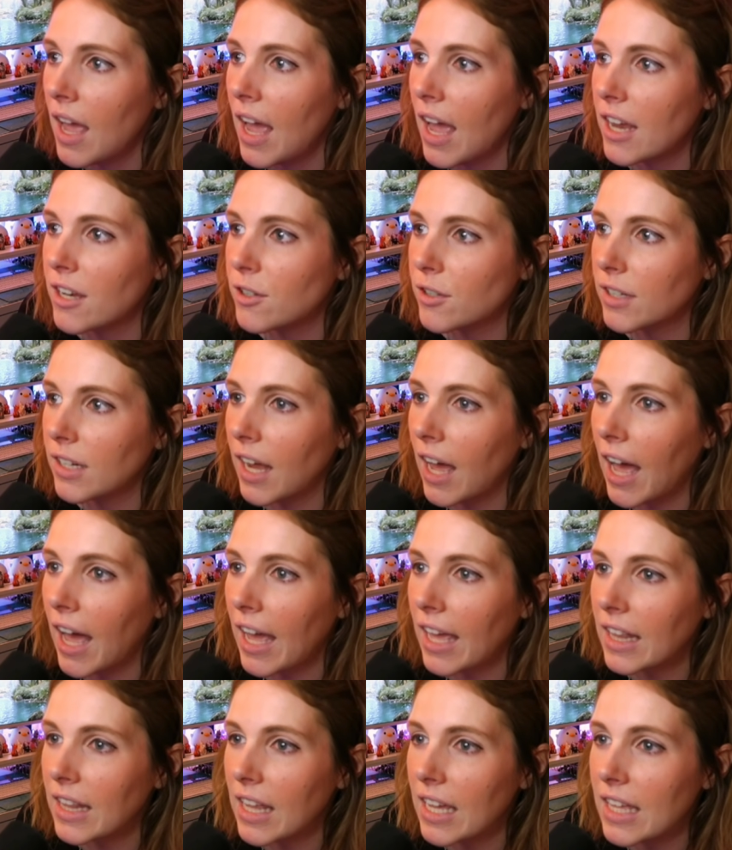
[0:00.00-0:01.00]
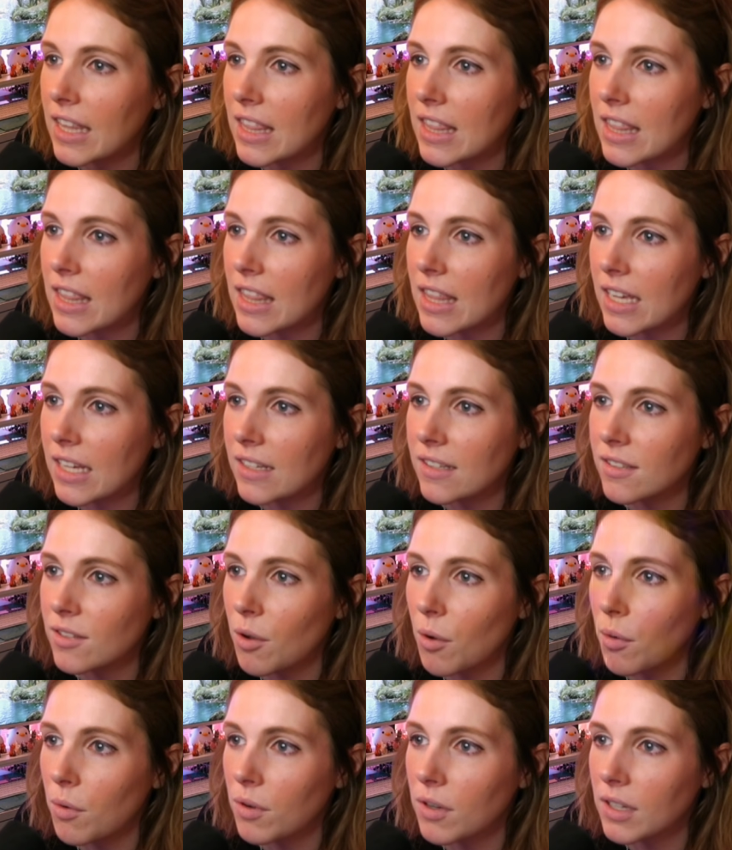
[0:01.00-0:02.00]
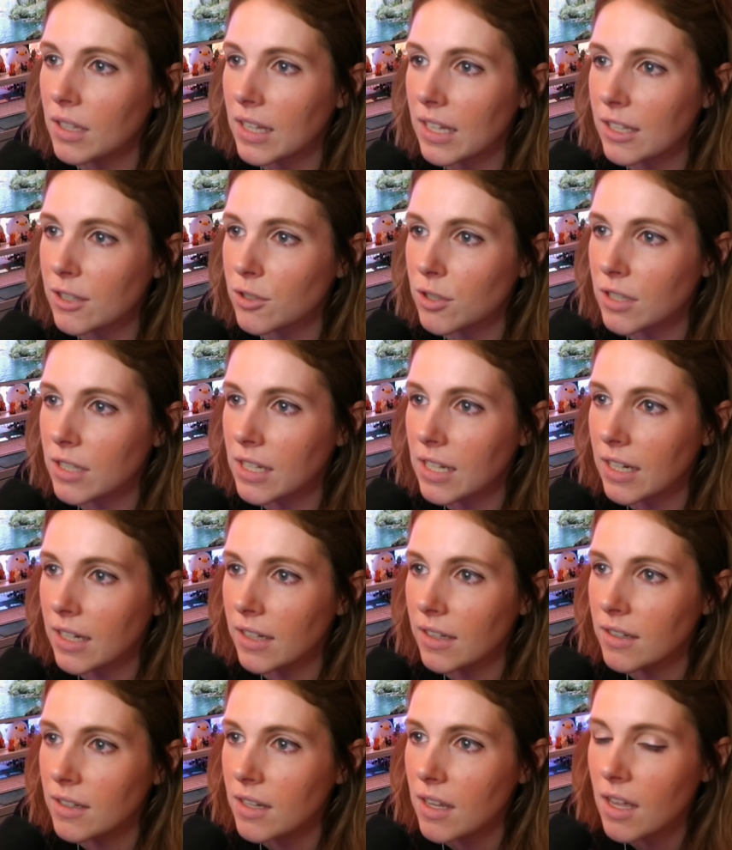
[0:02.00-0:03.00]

and you're gonna highlight this whole collection here